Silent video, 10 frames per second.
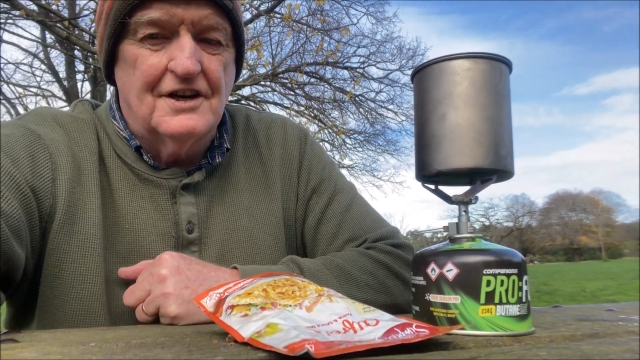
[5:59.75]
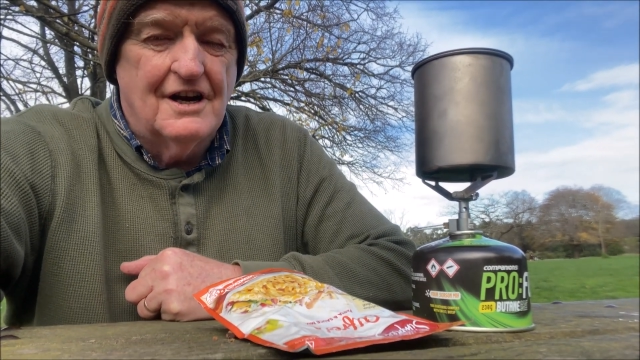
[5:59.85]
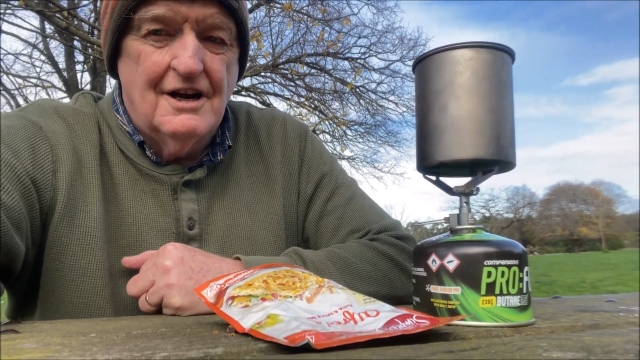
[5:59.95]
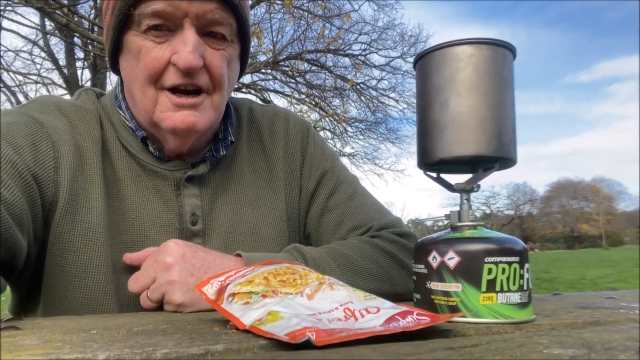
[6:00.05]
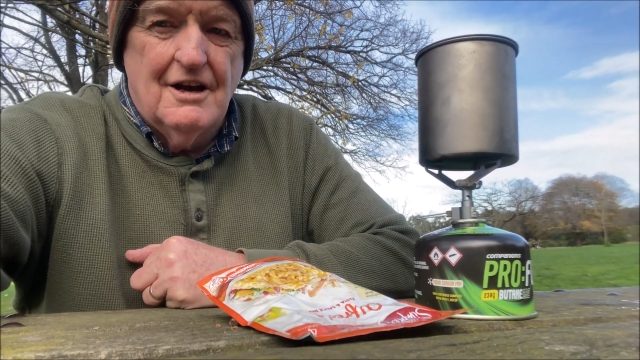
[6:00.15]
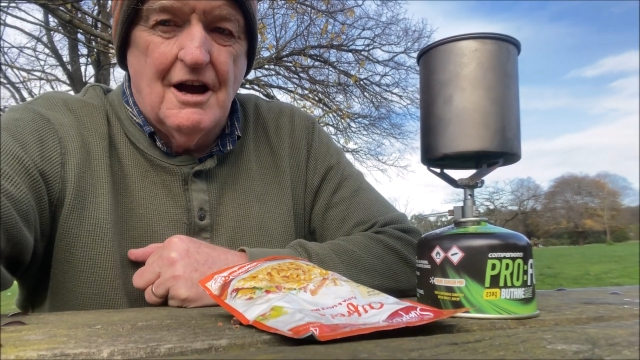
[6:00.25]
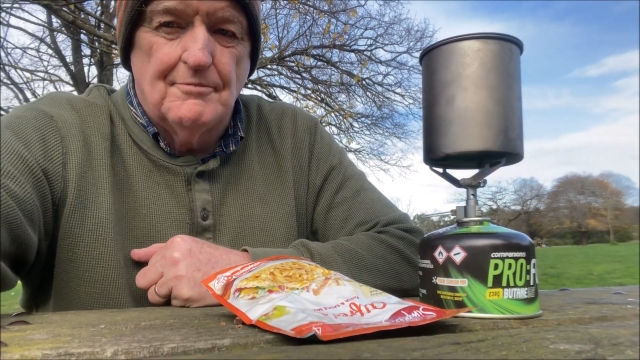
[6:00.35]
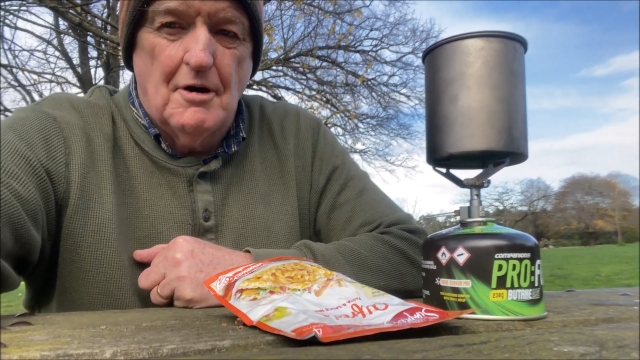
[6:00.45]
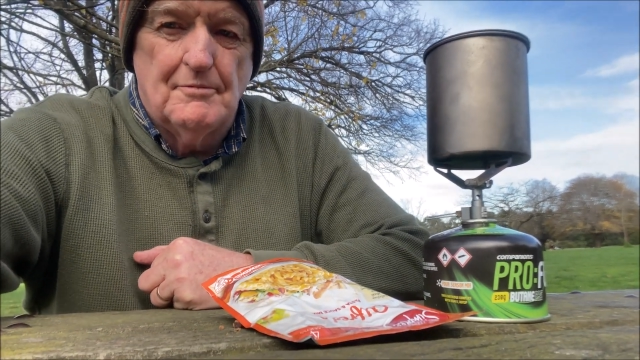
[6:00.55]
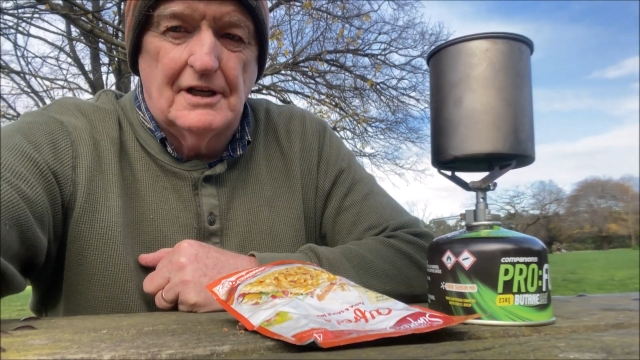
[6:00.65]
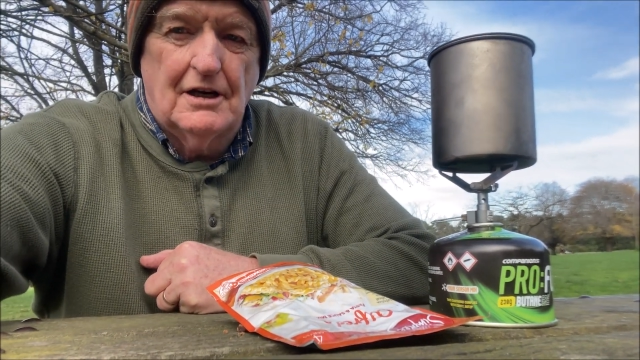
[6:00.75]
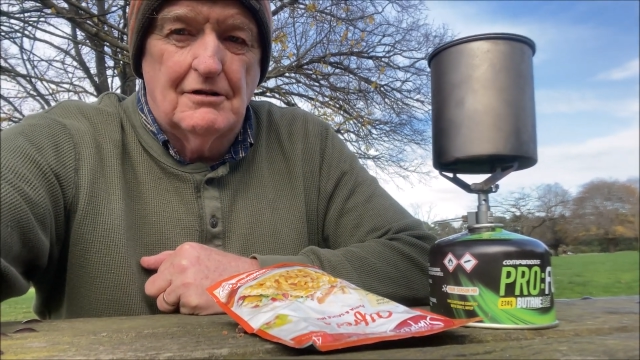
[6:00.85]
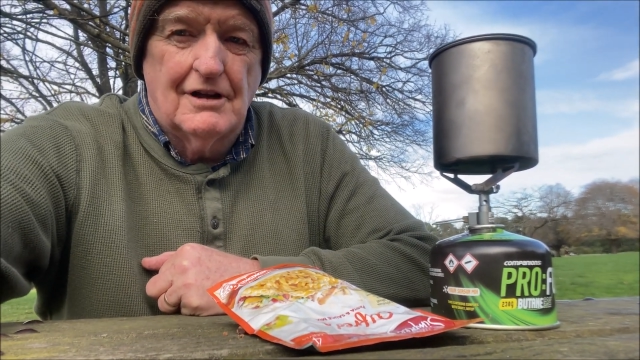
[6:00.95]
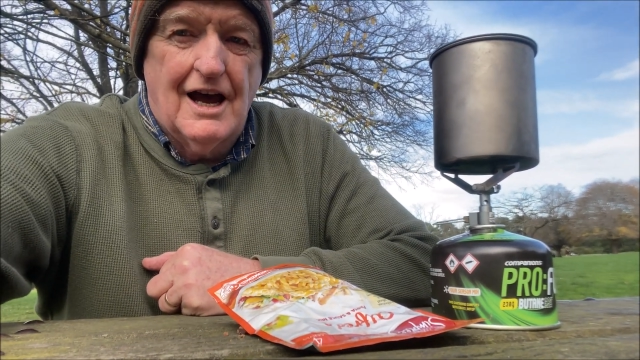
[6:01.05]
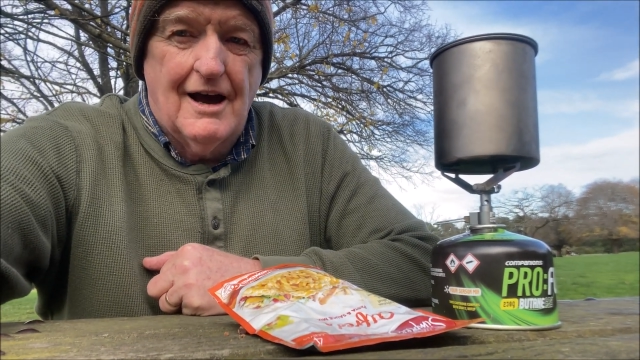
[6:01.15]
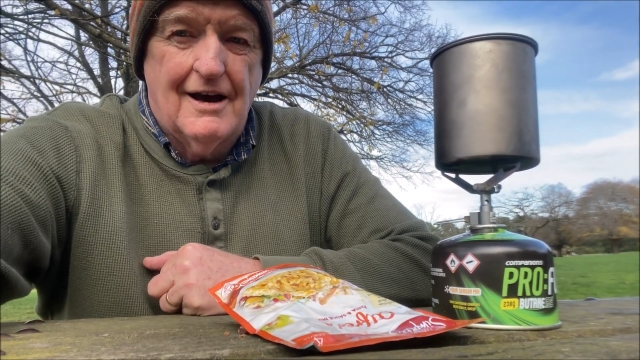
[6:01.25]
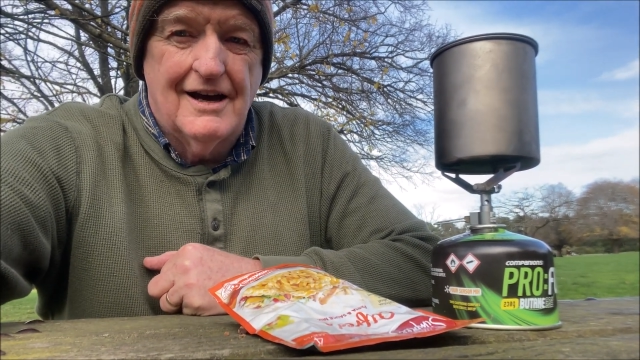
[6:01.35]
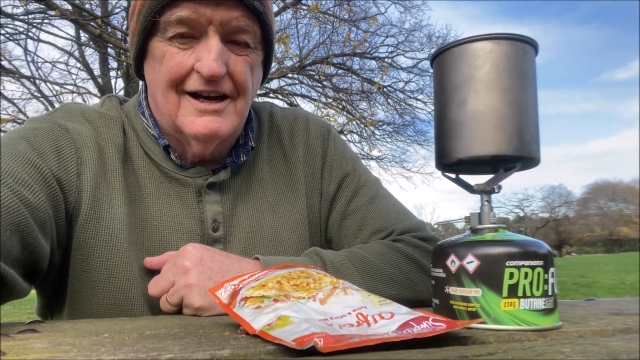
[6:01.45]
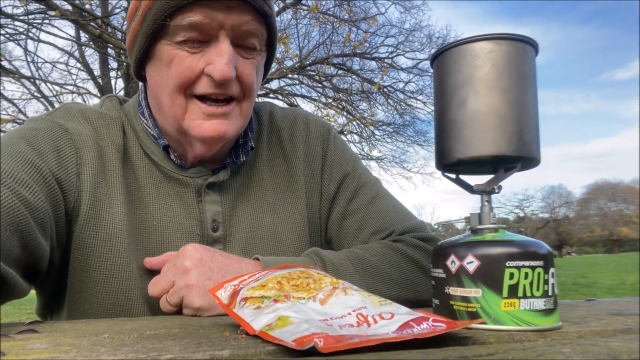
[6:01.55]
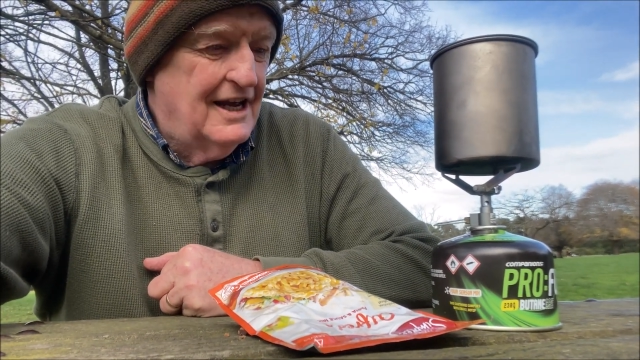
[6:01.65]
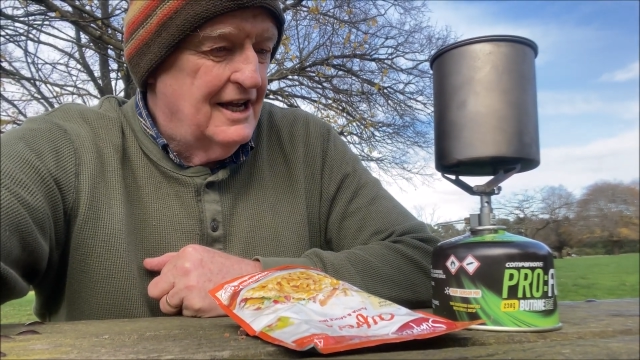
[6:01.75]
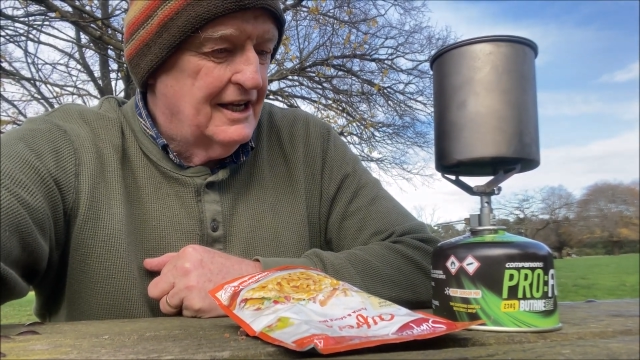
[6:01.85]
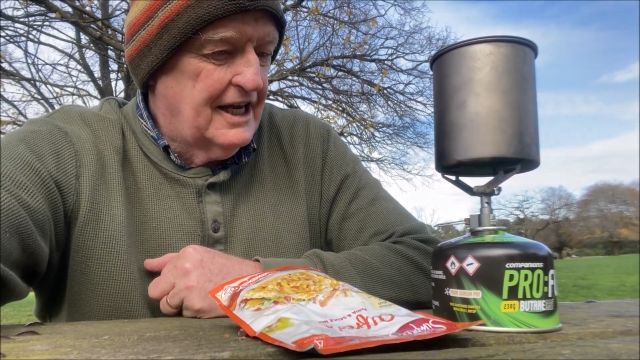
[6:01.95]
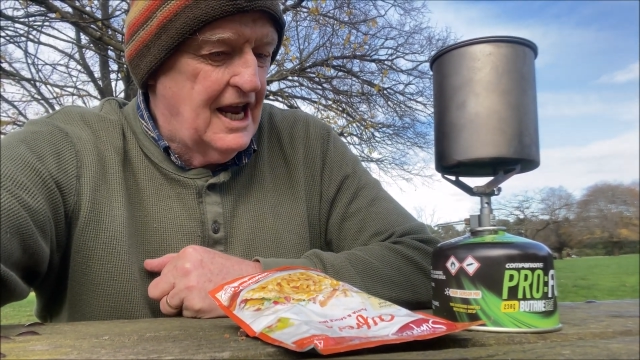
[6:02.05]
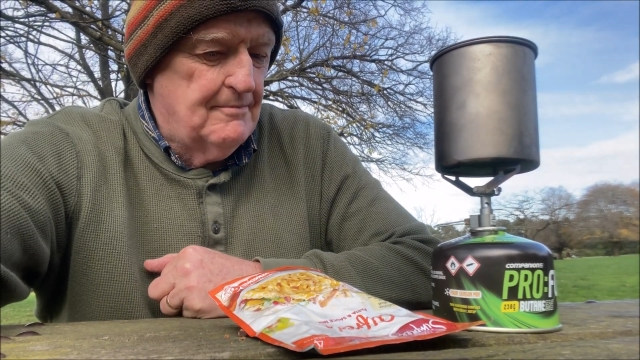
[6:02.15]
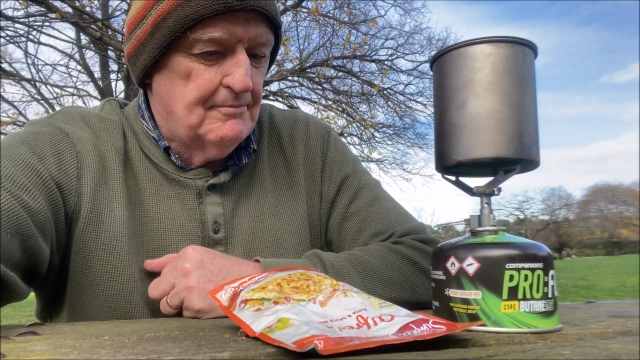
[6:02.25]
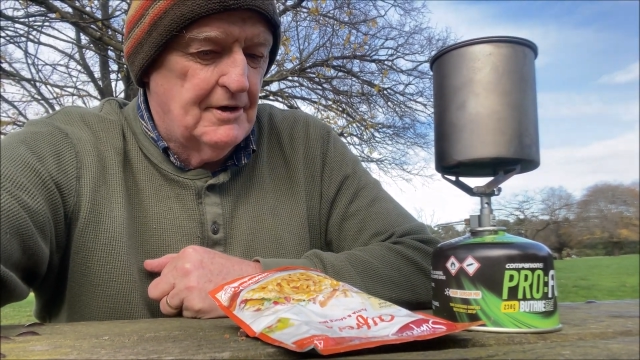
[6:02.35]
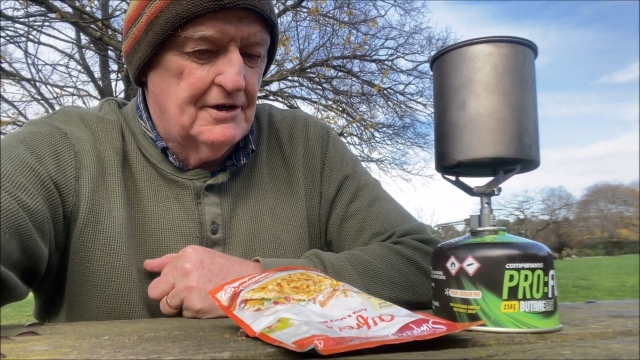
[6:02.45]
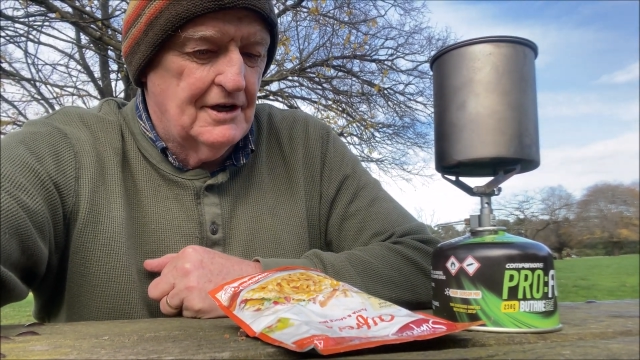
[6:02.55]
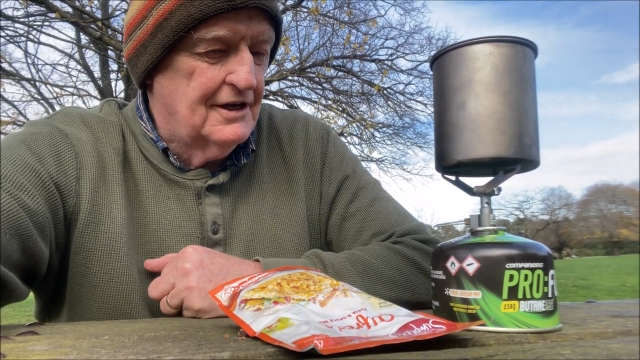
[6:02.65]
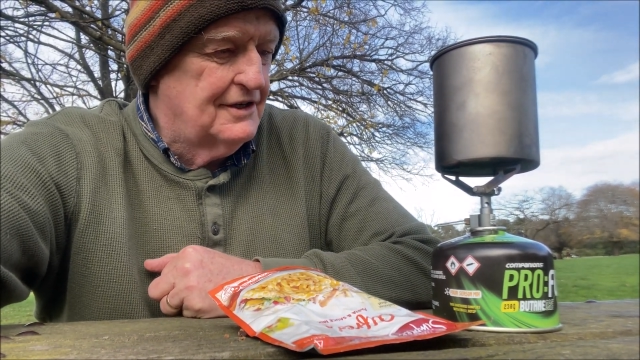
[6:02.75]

I bought me a little camp burner